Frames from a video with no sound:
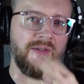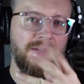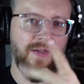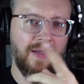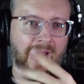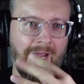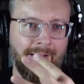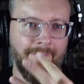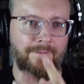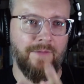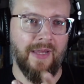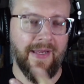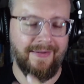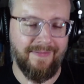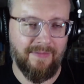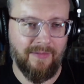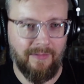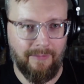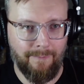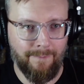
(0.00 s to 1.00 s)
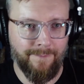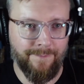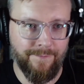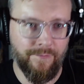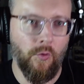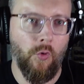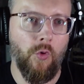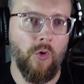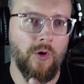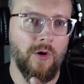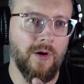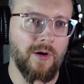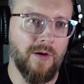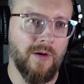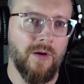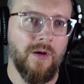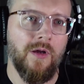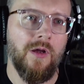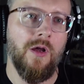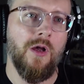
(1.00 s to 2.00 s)
have like four
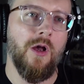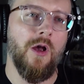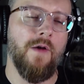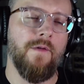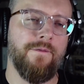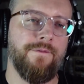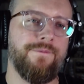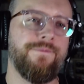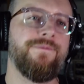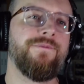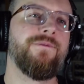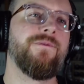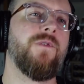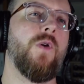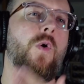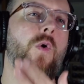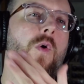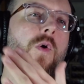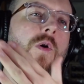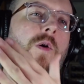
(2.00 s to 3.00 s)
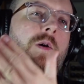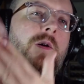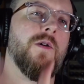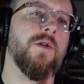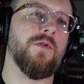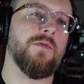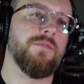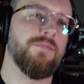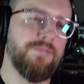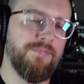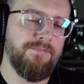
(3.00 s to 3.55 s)
four